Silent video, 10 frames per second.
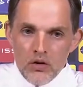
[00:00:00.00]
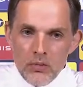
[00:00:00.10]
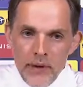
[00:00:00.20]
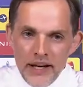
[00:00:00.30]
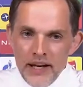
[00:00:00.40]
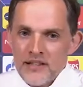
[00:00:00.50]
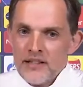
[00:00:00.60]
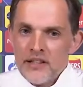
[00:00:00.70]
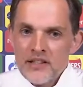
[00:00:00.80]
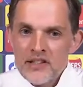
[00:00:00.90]
The main
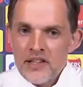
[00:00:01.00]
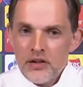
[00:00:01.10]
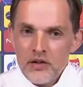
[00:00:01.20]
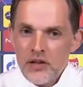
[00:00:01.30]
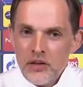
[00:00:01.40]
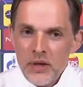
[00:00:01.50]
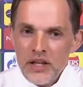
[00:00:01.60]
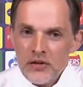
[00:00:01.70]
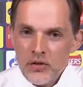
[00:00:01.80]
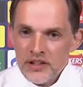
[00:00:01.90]
lesson is that we
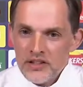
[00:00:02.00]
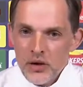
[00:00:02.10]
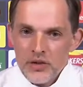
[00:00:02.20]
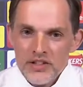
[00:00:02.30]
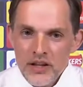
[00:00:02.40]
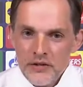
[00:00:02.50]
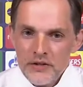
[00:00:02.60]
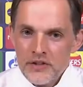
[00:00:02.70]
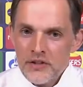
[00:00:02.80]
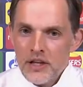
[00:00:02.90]
can trust
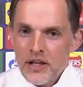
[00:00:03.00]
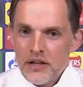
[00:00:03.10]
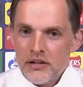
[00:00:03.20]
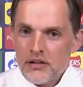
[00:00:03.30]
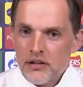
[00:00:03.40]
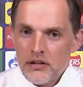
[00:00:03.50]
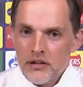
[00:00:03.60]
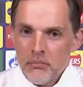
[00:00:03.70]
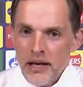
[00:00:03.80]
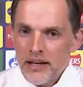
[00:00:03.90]
ourselves, and
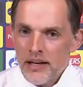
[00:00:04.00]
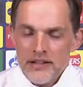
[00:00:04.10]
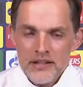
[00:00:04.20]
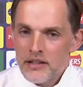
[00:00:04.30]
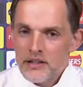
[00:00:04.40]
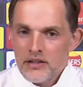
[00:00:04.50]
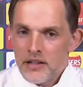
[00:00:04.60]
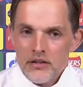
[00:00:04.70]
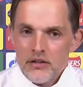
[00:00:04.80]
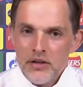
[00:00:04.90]
the main lesson is
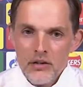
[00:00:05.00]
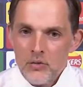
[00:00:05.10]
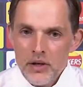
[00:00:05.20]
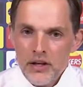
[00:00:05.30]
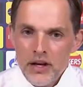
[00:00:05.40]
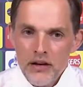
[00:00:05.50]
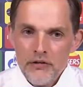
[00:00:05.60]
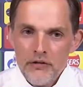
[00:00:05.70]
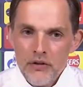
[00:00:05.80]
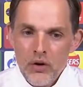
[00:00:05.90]
that we
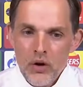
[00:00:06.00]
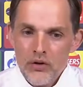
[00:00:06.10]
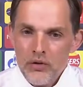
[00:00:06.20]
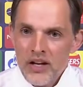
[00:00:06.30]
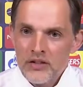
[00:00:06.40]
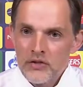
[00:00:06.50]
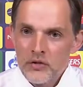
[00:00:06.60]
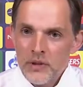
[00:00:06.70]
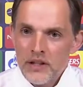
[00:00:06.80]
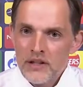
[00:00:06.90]
have all the right
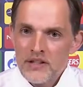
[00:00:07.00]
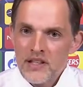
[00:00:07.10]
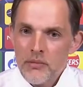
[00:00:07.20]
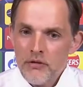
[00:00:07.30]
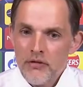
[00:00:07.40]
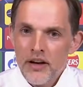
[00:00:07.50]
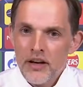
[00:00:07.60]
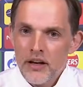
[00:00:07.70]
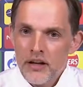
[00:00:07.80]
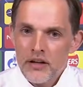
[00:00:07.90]
to be in
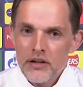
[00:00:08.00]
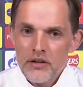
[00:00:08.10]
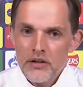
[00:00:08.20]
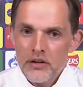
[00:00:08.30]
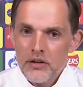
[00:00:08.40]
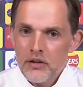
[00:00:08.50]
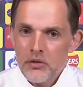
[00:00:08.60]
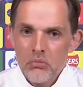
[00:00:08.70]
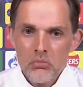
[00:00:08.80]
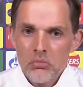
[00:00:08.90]
semi-final,
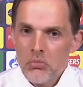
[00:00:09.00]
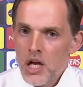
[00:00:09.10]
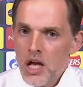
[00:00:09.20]
and